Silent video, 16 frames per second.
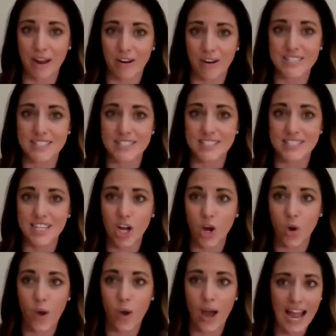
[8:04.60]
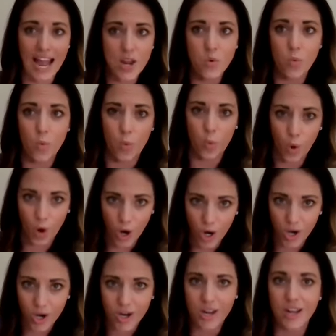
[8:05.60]
parents. I
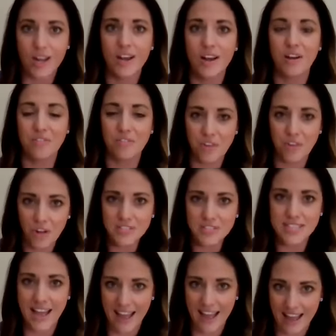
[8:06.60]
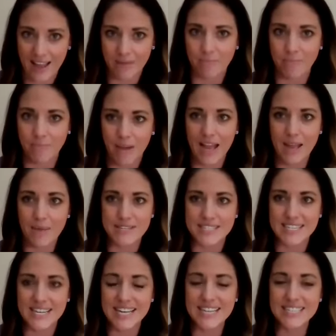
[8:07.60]
work full time, my
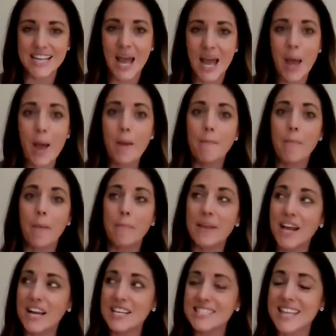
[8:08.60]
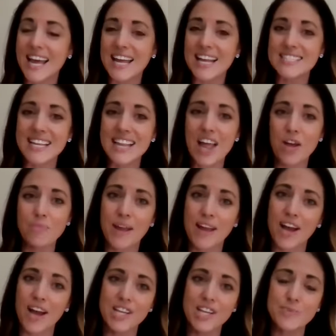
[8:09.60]
business, but because that, it's allowed my
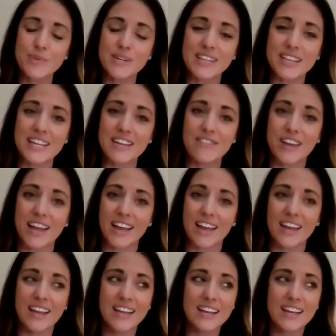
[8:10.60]
husband to leave a